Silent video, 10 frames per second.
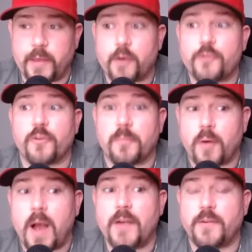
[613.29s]
they're
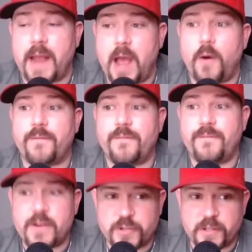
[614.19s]
surprised at how
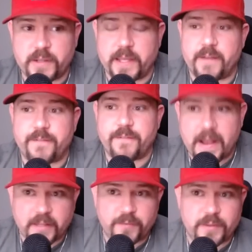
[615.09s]
efficiently and
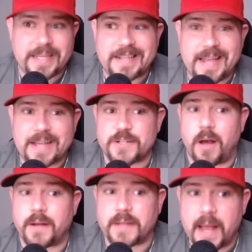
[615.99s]
effectively he takes
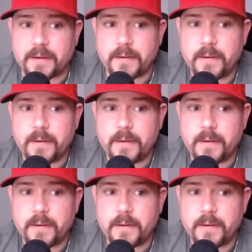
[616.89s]
contact